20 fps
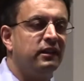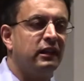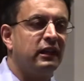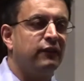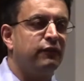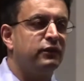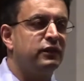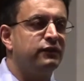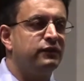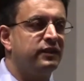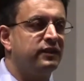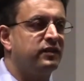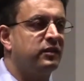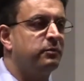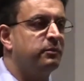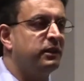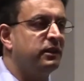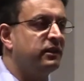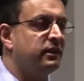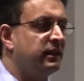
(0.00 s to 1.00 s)
level of
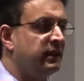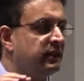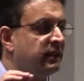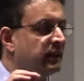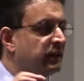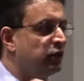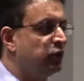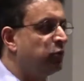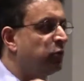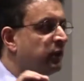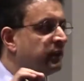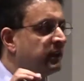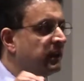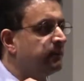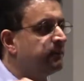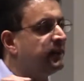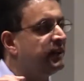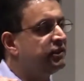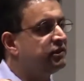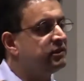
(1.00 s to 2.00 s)
disability that you want
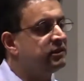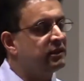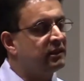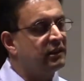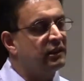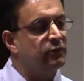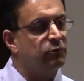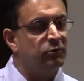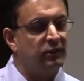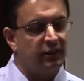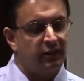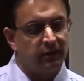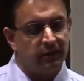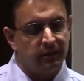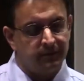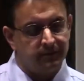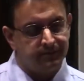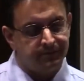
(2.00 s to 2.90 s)
that patient to live with.